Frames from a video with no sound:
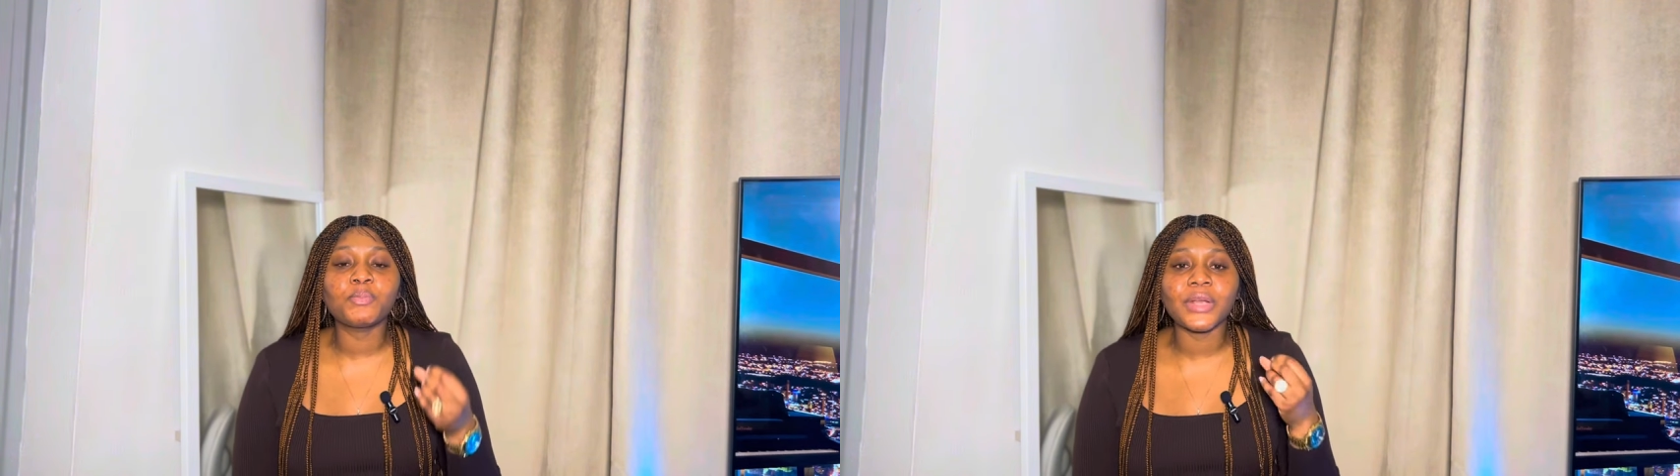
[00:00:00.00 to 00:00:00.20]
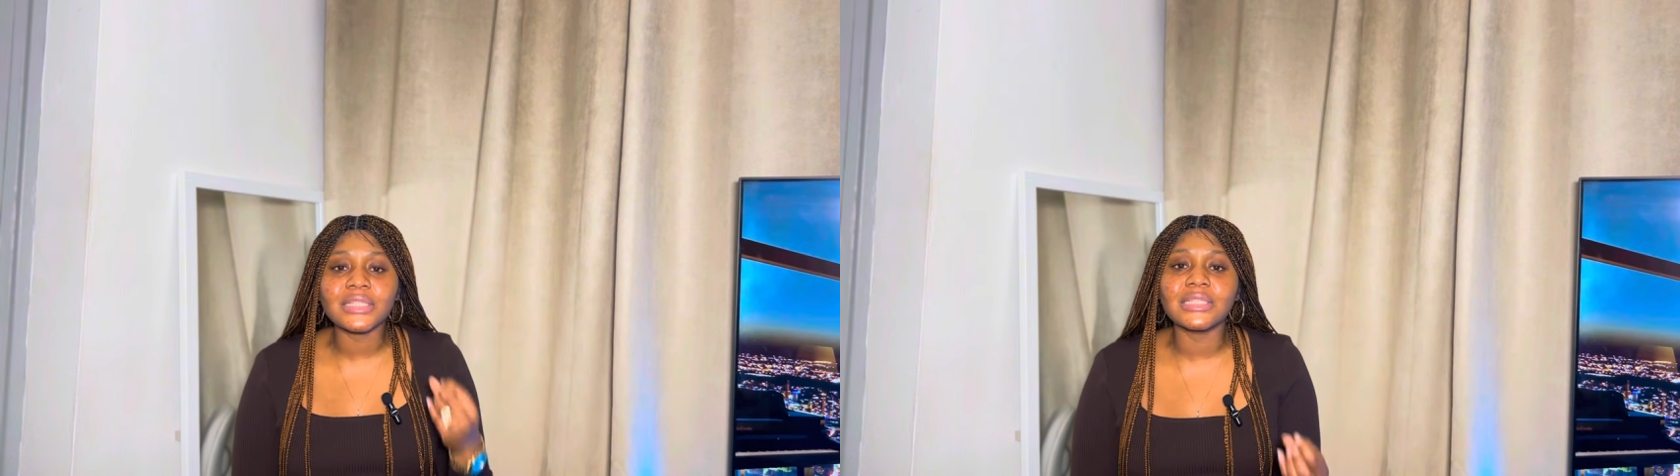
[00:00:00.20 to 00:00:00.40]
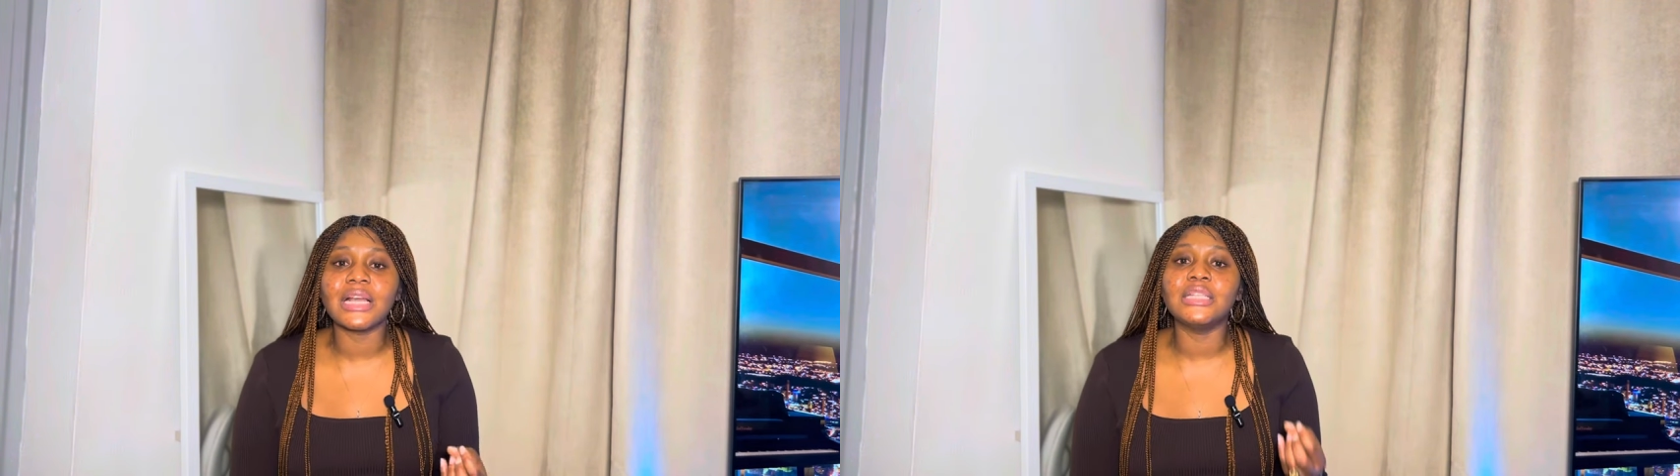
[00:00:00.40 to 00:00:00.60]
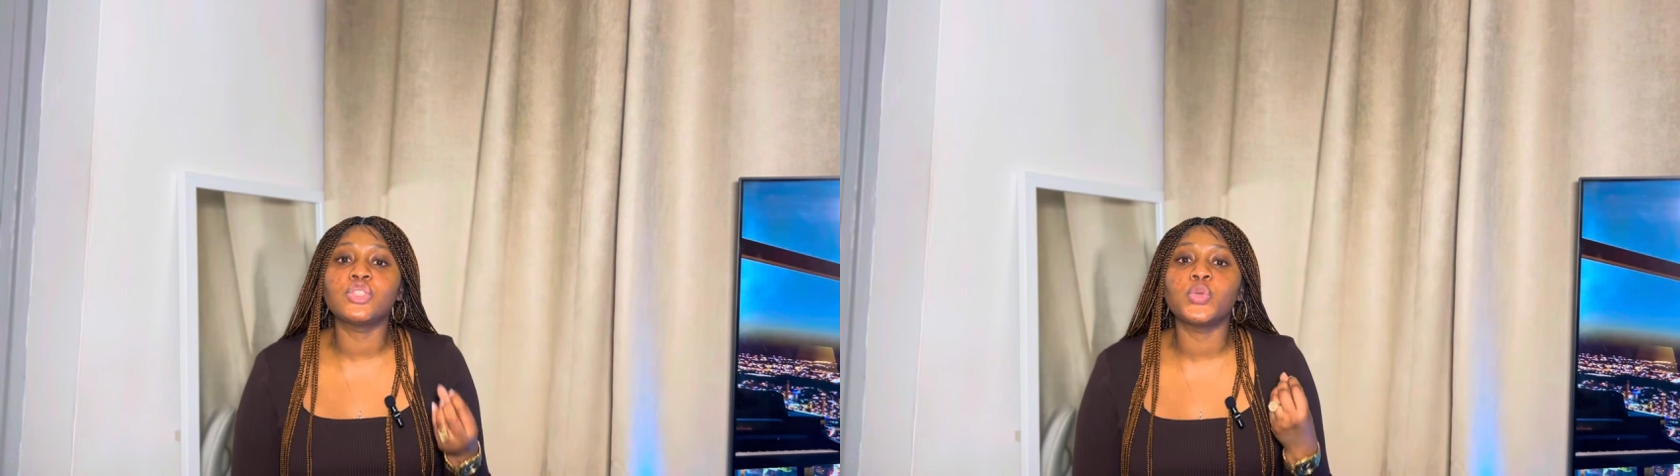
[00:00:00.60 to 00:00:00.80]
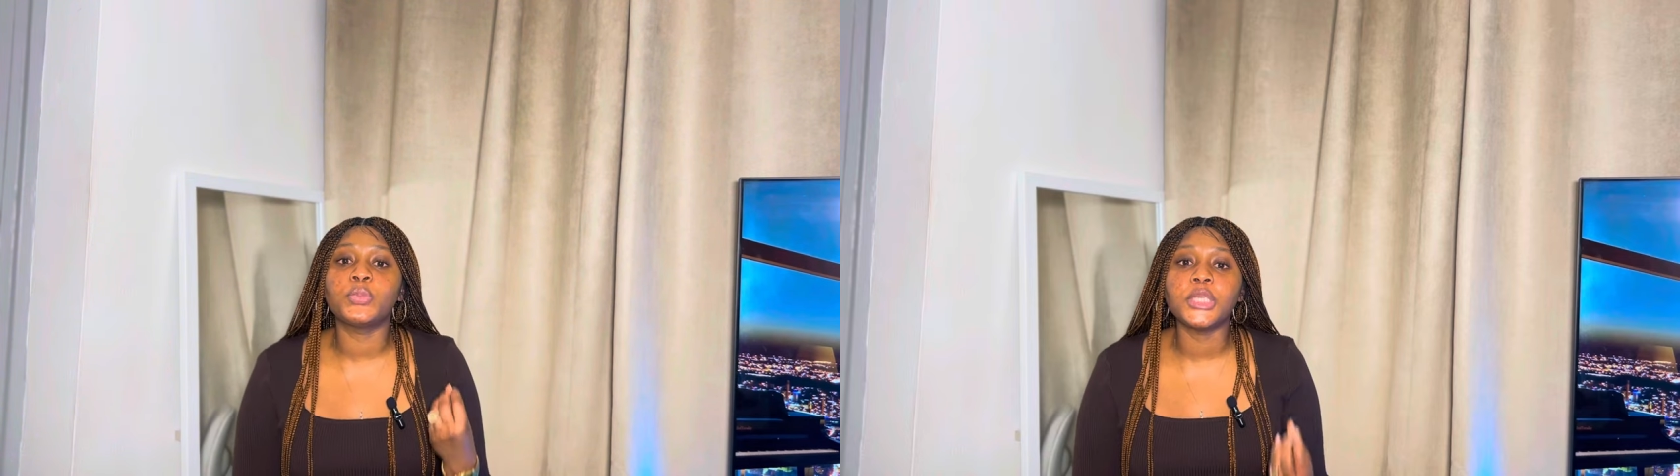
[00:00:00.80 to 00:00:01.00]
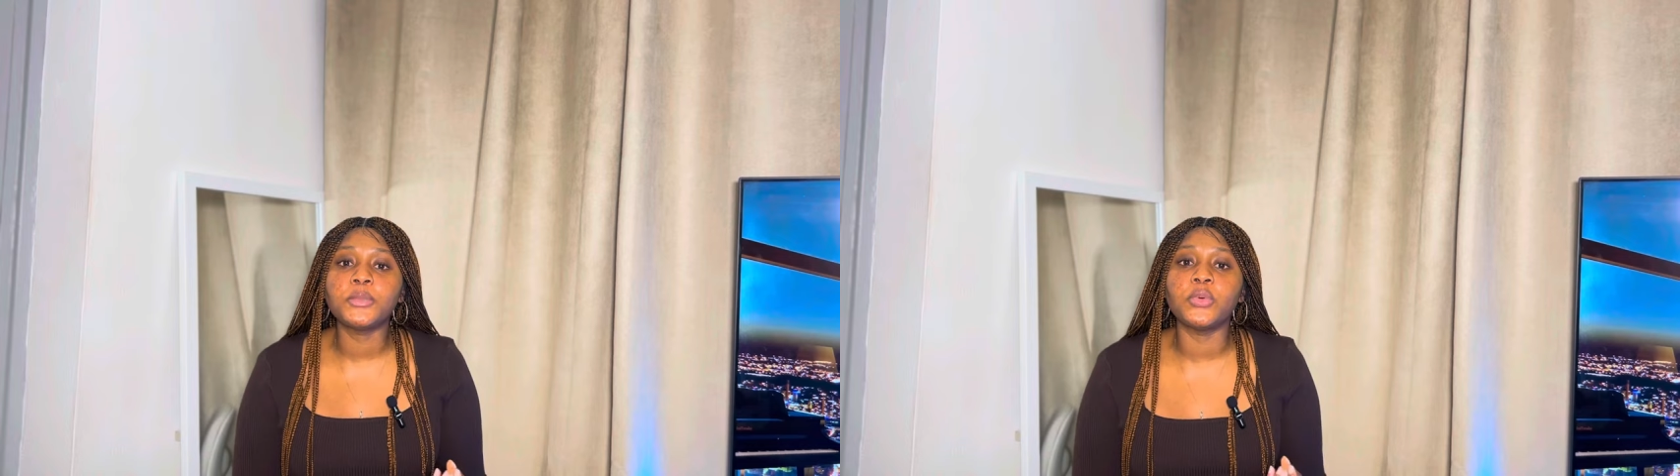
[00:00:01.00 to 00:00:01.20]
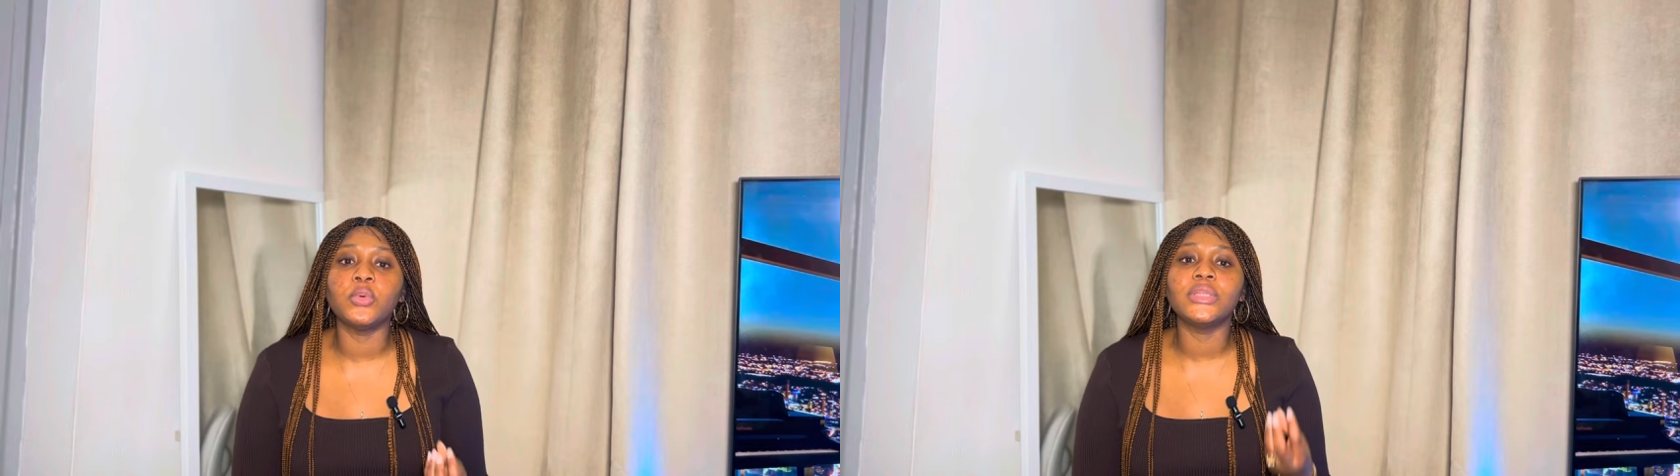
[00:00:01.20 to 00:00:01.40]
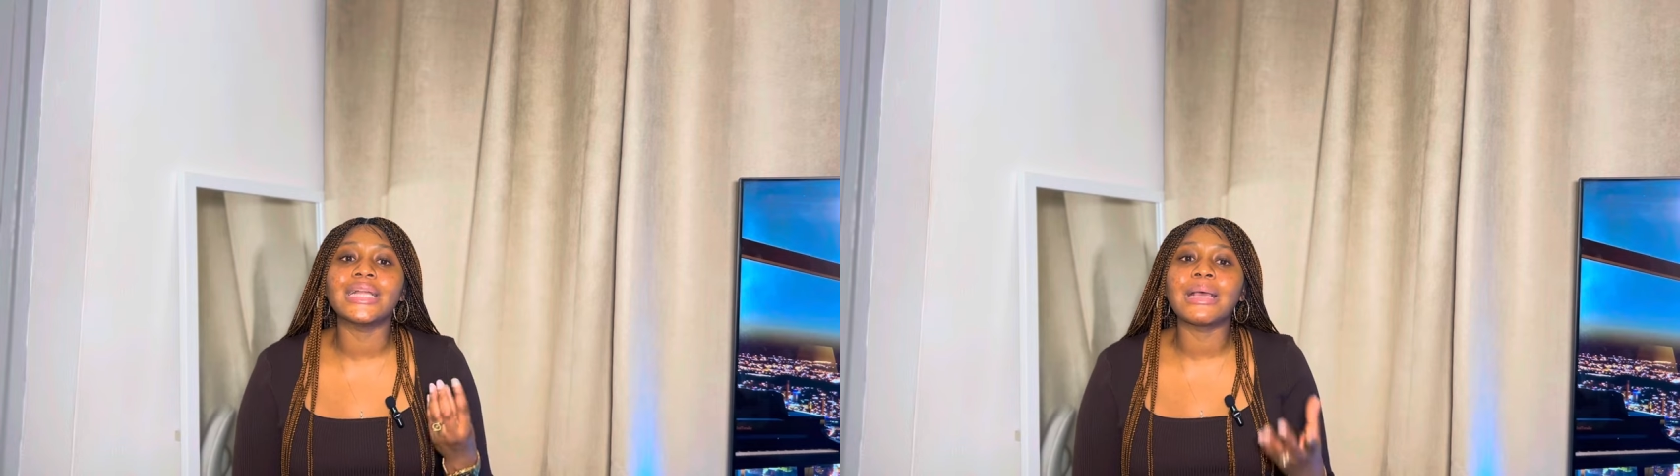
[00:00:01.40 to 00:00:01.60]
personally to
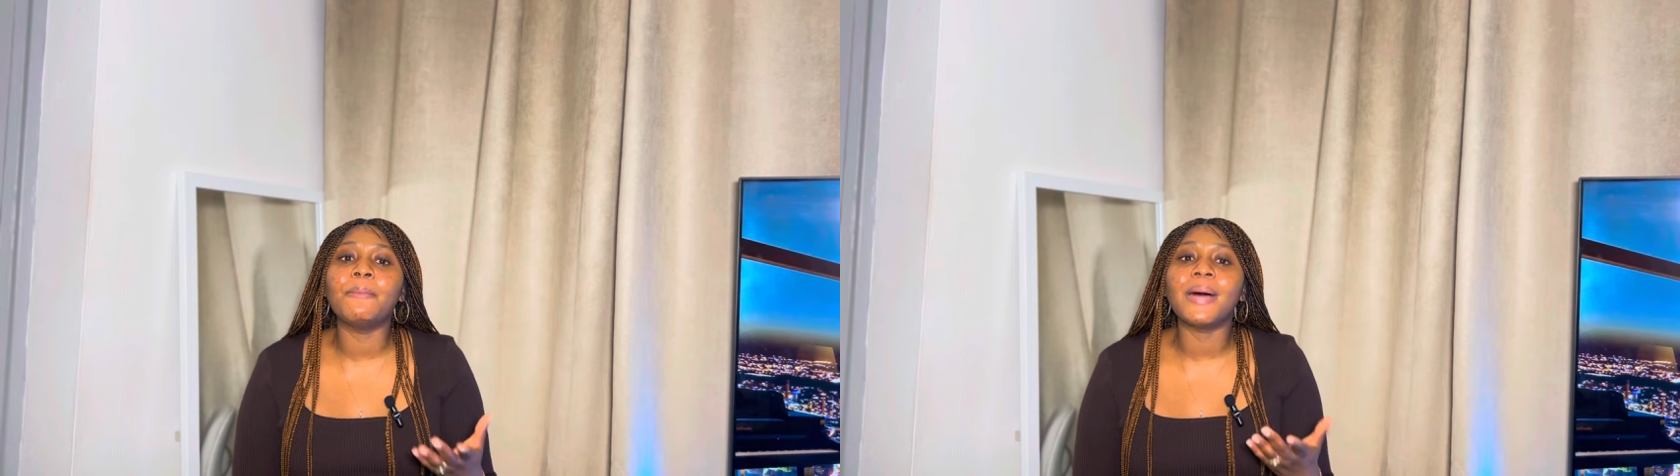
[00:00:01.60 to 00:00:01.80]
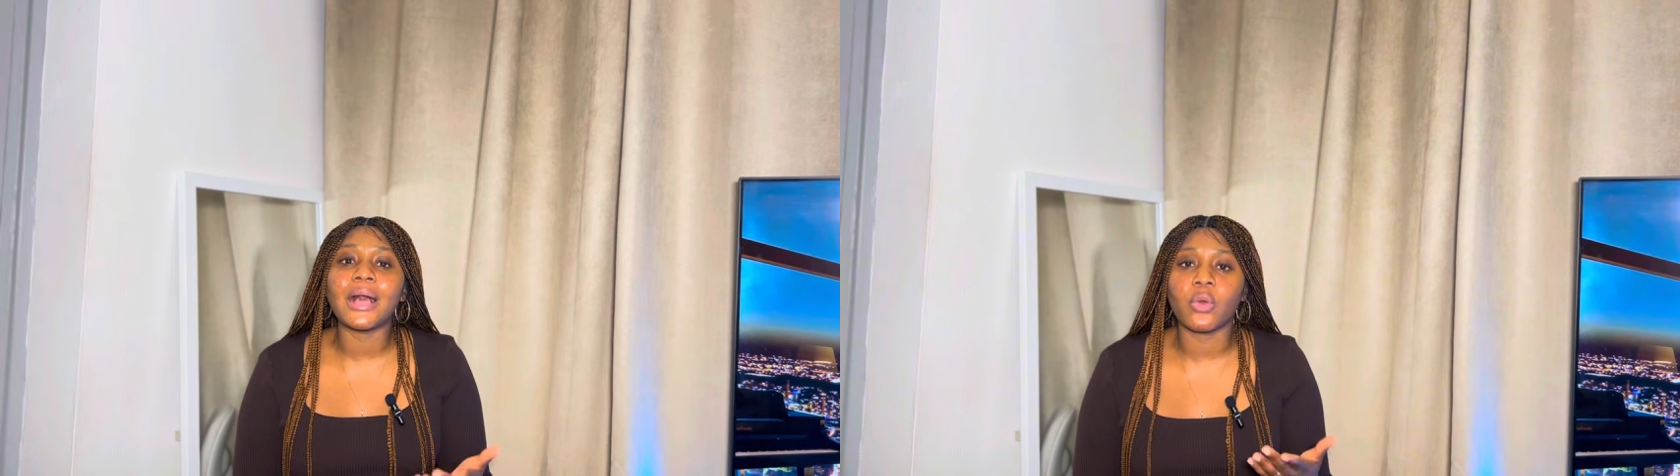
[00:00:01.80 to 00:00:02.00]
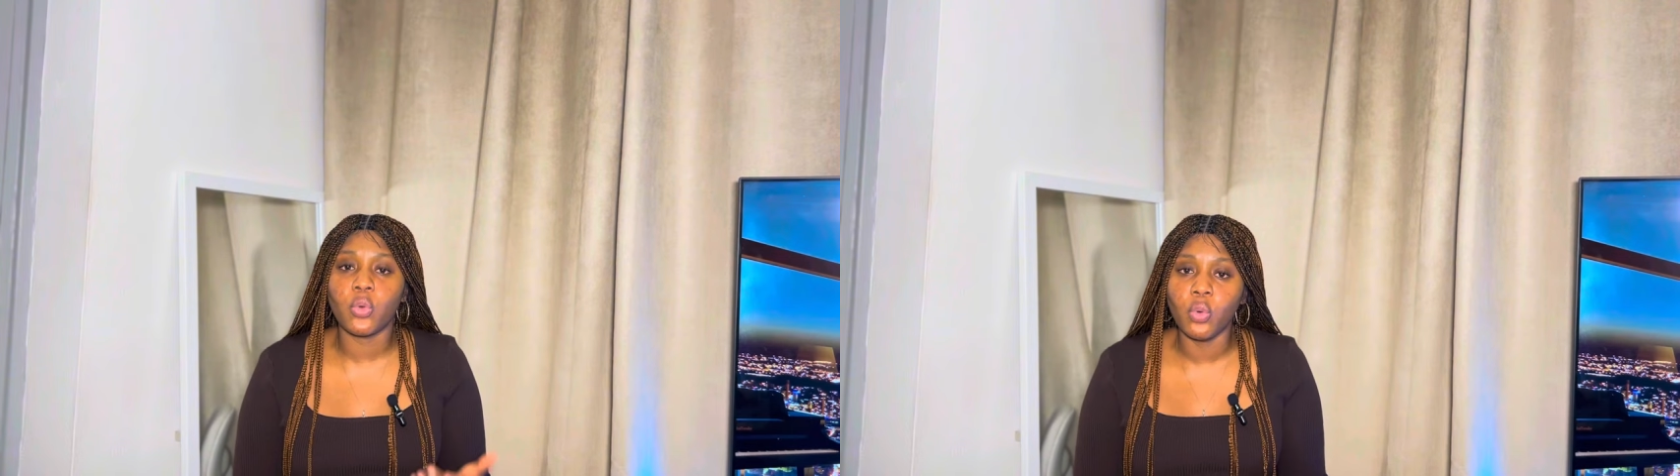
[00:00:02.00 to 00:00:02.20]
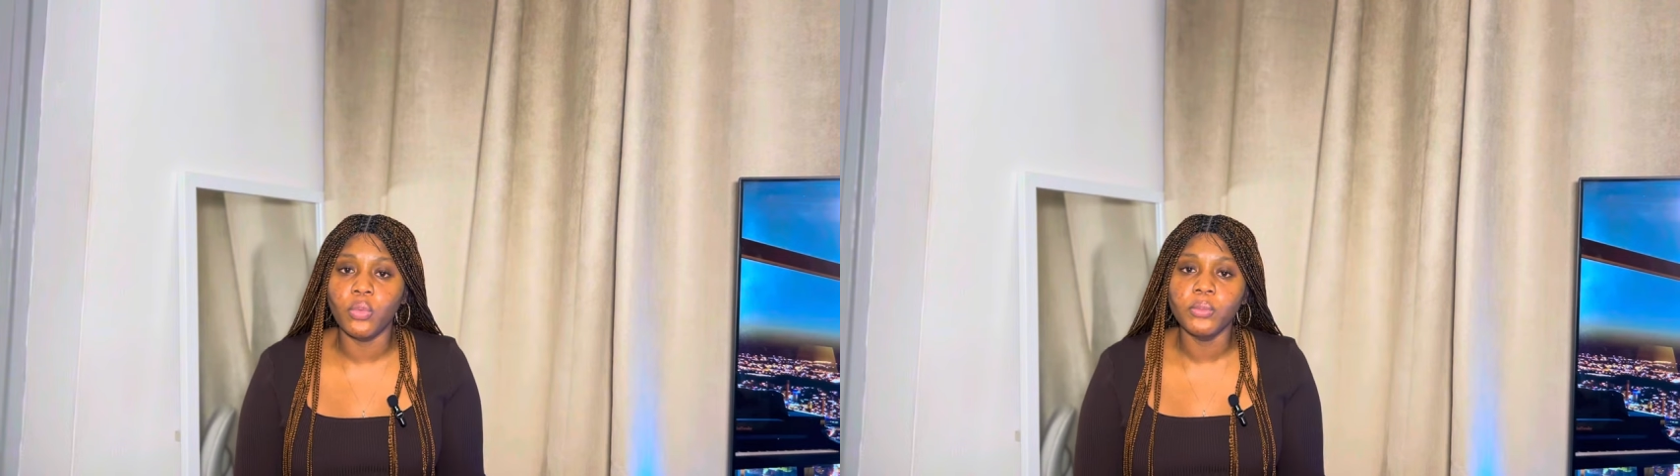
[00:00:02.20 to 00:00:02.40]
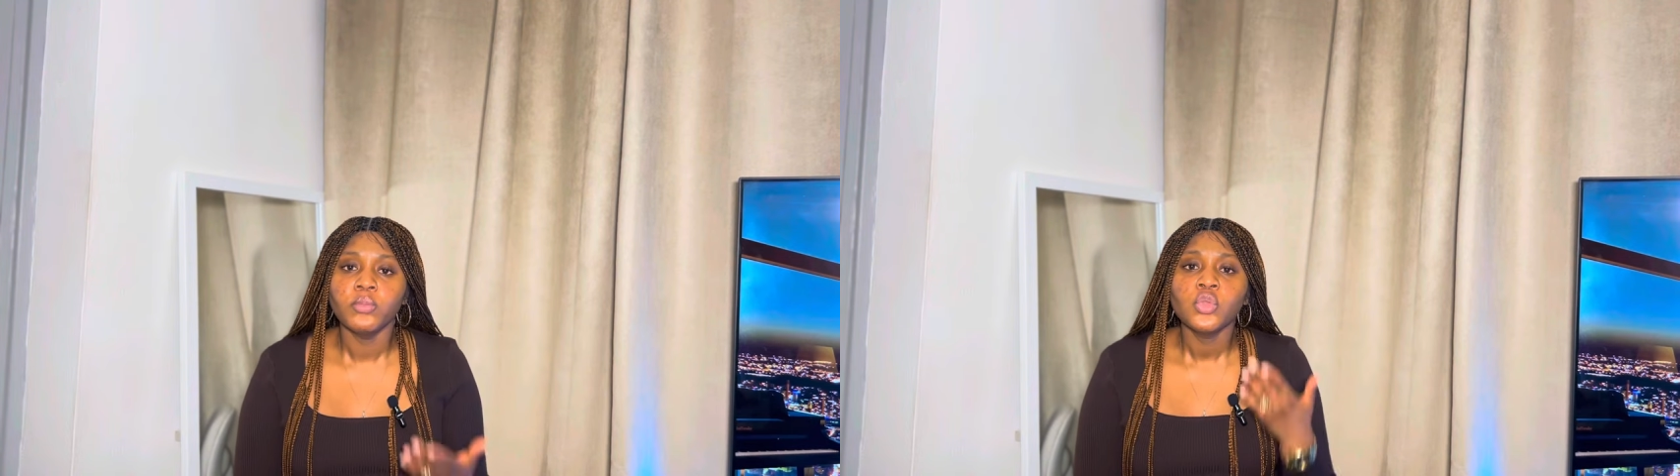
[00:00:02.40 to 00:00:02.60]
people that are back home